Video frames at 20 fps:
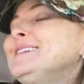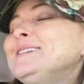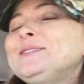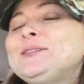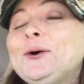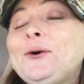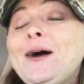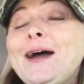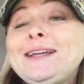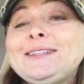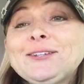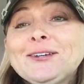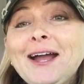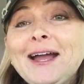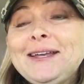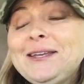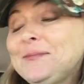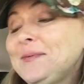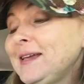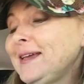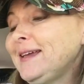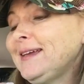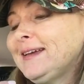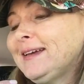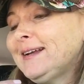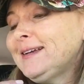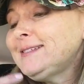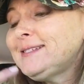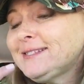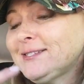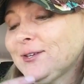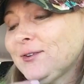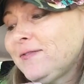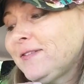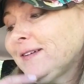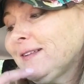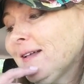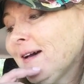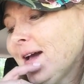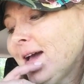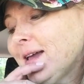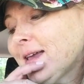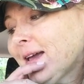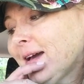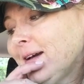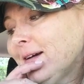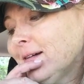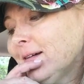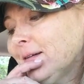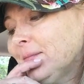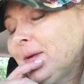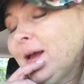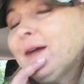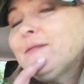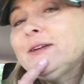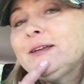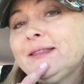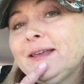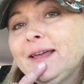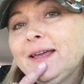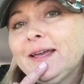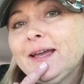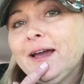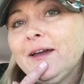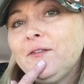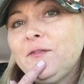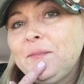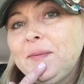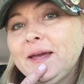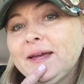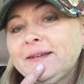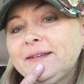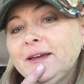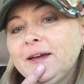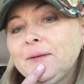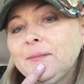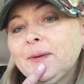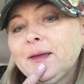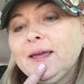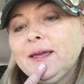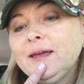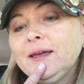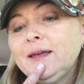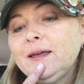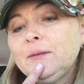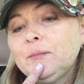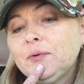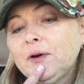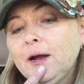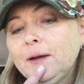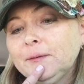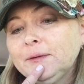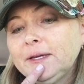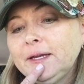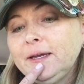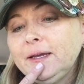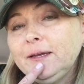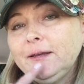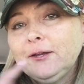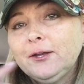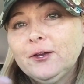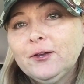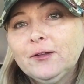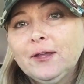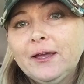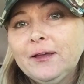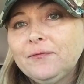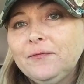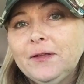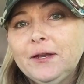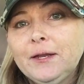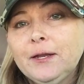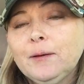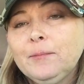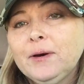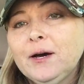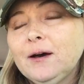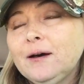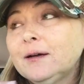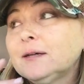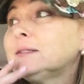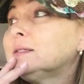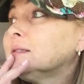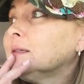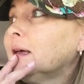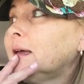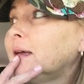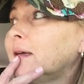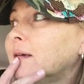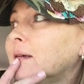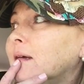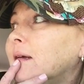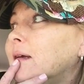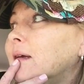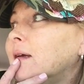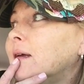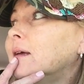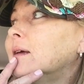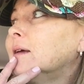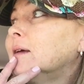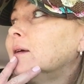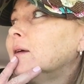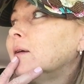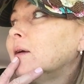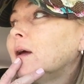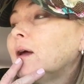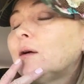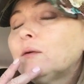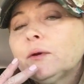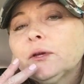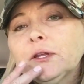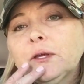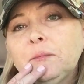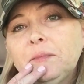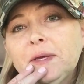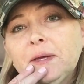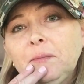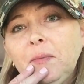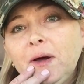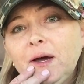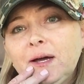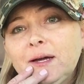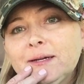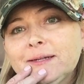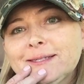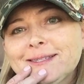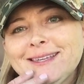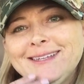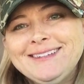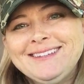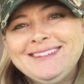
So I tried to be, and I still feel like um, everything I've picked up can probably, you know, like fit in a box, like a really big box.